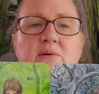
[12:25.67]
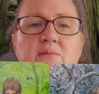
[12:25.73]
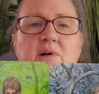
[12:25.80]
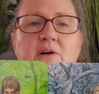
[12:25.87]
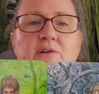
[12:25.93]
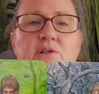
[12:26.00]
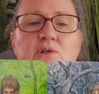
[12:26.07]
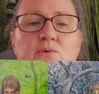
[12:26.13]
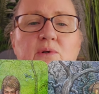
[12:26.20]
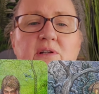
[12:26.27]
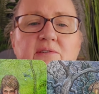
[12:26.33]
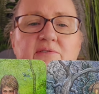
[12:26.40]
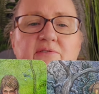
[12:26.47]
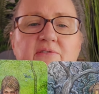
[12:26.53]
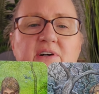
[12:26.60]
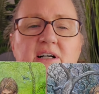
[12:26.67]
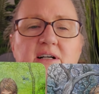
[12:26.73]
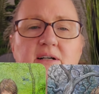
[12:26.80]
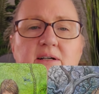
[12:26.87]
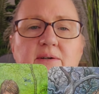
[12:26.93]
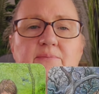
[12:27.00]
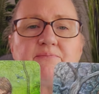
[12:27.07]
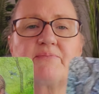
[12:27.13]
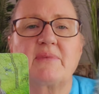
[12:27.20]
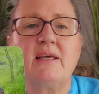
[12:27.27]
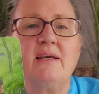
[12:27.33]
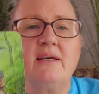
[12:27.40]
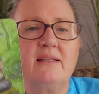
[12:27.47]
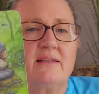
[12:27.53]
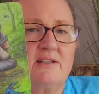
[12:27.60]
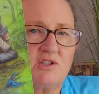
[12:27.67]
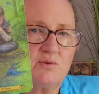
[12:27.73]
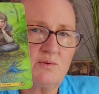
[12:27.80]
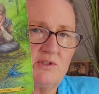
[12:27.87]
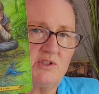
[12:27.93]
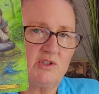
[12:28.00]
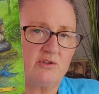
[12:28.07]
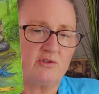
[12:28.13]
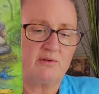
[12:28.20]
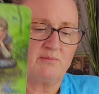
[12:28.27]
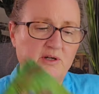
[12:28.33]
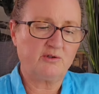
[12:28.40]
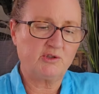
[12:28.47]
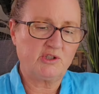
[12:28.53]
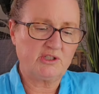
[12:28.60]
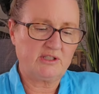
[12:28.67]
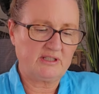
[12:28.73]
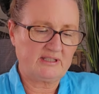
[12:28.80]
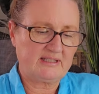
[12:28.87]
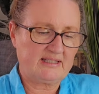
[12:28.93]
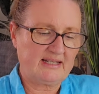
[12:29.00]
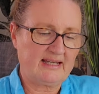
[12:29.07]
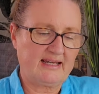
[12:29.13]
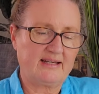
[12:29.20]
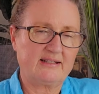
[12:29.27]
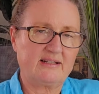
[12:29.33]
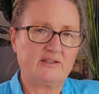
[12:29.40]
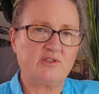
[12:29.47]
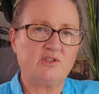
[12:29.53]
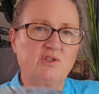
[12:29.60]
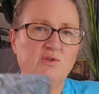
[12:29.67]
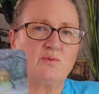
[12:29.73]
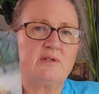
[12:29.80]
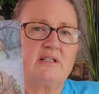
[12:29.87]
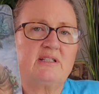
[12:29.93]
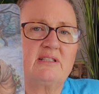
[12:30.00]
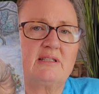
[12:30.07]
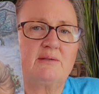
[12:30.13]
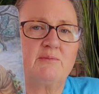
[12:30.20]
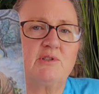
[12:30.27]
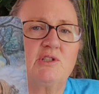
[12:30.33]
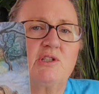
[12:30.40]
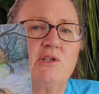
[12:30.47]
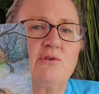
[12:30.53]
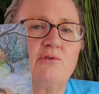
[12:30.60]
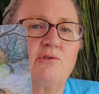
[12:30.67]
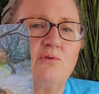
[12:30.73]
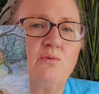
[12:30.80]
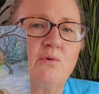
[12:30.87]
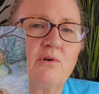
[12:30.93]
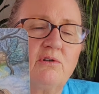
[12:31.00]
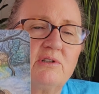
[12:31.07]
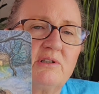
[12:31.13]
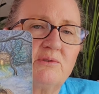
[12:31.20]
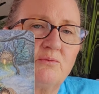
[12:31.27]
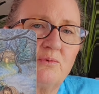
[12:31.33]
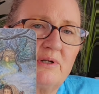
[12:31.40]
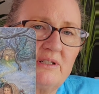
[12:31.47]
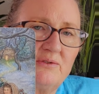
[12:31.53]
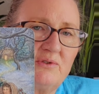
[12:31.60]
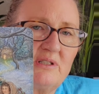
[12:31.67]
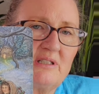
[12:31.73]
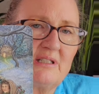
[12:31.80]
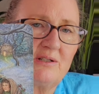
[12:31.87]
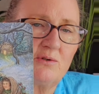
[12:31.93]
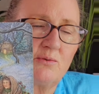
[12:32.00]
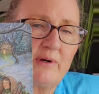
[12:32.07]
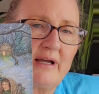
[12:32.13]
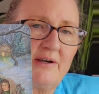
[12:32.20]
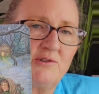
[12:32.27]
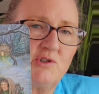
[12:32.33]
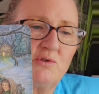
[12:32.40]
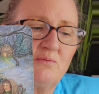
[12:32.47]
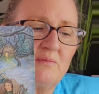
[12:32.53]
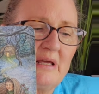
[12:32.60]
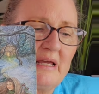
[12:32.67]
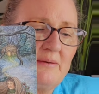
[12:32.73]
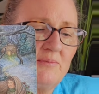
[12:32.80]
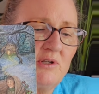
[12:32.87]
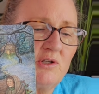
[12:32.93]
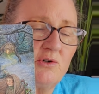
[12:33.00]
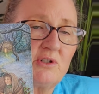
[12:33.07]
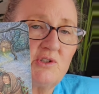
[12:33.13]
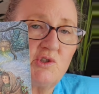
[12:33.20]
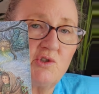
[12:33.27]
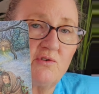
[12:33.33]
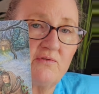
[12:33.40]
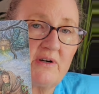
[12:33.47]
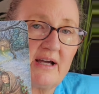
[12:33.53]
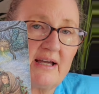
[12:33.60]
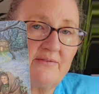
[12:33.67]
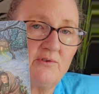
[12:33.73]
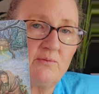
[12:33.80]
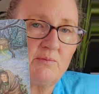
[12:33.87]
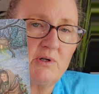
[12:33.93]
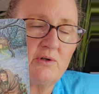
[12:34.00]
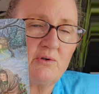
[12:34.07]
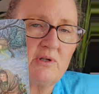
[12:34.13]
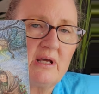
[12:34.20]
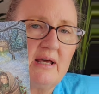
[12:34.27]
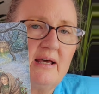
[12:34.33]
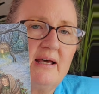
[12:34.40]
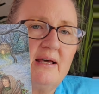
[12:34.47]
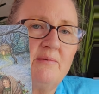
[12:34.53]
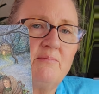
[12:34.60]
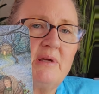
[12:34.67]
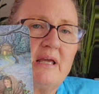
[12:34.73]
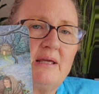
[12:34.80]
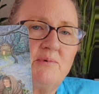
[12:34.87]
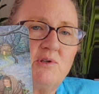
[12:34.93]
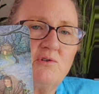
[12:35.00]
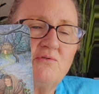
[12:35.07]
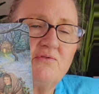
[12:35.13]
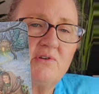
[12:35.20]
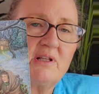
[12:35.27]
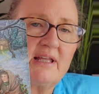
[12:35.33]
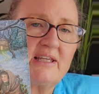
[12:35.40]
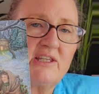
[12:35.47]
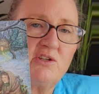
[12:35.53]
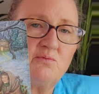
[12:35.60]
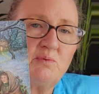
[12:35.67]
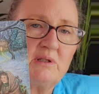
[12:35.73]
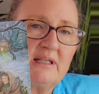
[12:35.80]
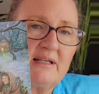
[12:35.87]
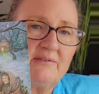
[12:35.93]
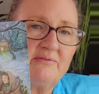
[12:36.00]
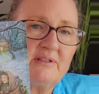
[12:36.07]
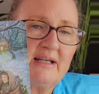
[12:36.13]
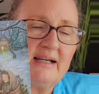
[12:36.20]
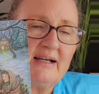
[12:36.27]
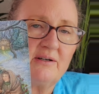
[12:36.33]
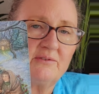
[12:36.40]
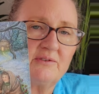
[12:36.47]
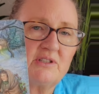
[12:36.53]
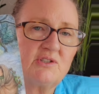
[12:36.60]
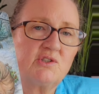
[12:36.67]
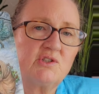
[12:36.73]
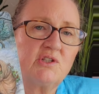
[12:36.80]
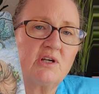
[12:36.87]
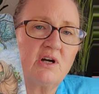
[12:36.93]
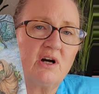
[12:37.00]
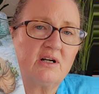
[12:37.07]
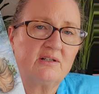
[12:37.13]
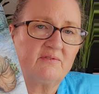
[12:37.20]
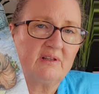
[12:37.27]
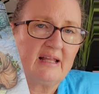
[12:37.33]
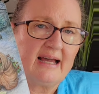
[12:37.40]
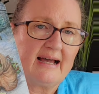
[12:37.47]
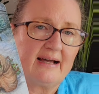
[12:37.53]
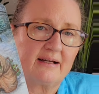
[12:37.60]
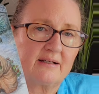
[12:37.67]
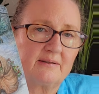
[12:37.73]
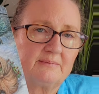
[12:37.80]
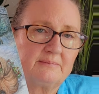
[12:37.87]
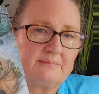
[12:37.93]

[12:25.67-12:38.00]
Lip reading: are you in a funk. This one's your emotions, and this one is the material world and what you see around you. Maybe you're in survival mode. Maybe you feel like you've been left out. This is the card of lack.